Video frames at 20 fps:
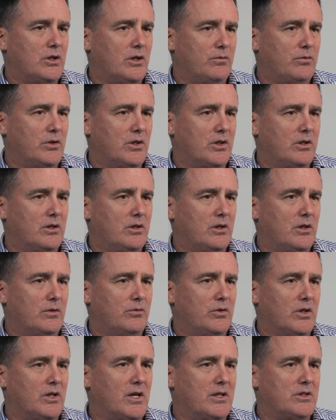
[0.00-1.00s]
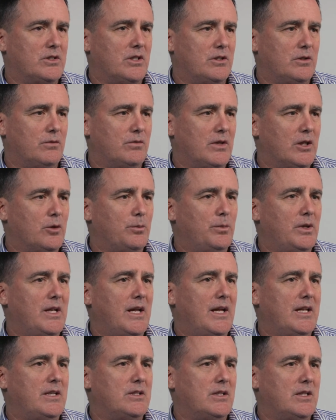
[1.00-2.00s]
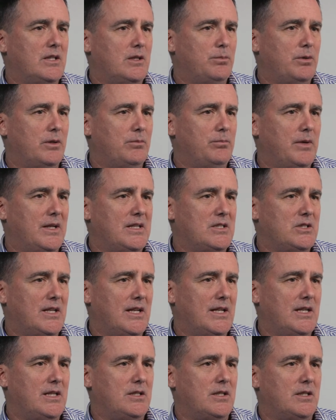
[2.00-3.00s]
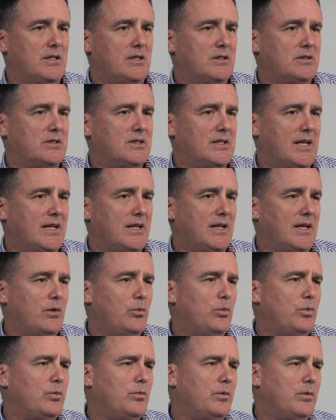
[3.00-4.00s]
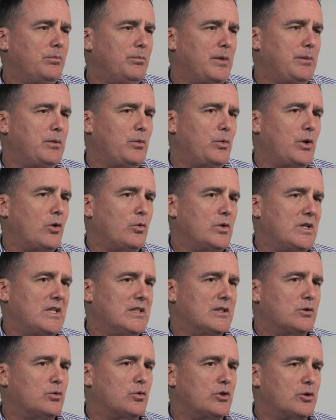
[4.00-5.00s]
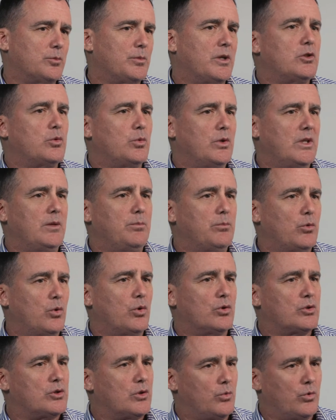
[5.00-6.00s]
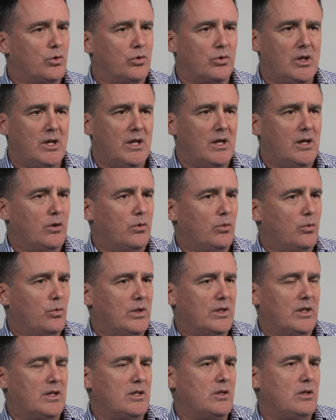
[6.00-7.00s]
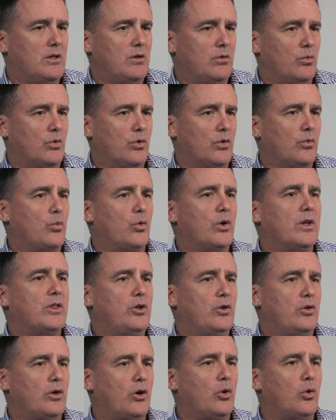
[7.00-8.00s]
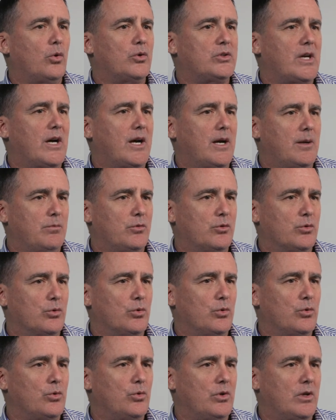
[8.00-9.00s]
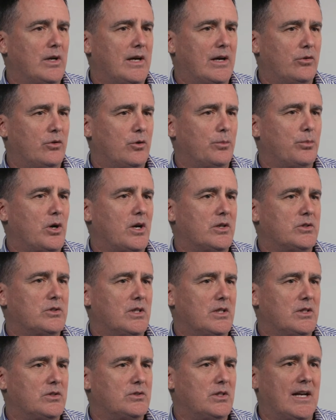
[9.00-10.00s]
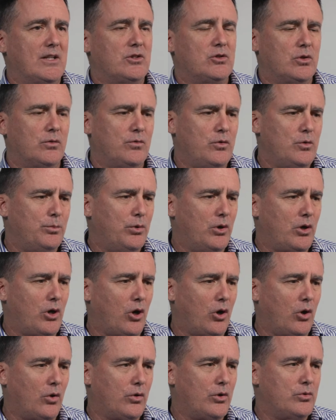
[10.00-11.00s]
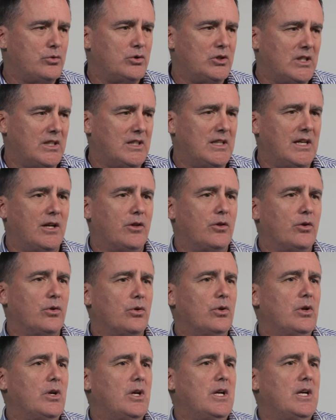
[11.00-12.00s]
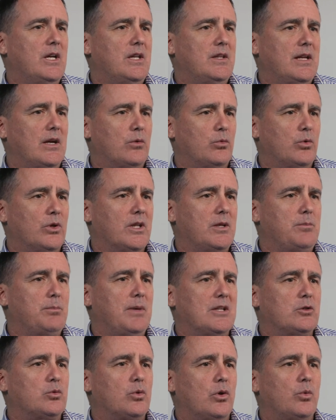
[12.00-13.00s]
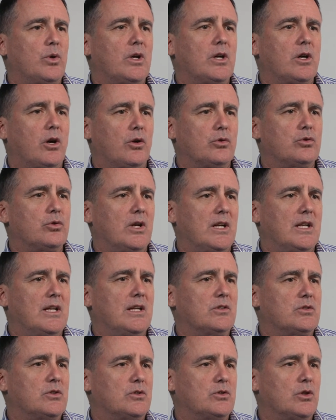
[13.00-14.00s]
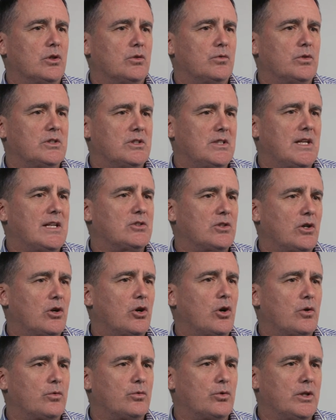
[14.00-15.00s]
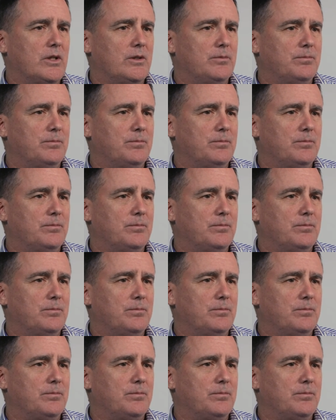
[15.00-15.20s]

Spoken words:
of the content development and to keep it maintained and to say, hey, maybe we don't need this one as much, we need more, so we're with you the whole time throughout the process. So if you put all those together, that really makes what we call training as a service. That's our offering.